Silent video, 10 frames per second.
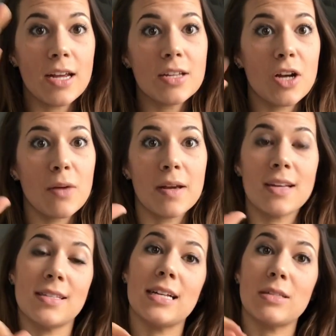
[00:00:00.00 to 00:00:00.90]
easier
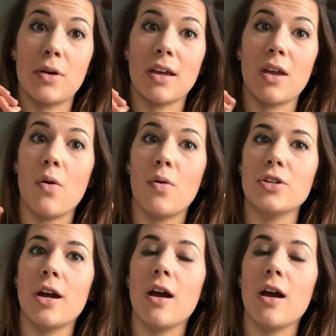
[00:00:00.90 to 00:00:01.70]
because that's what can hold your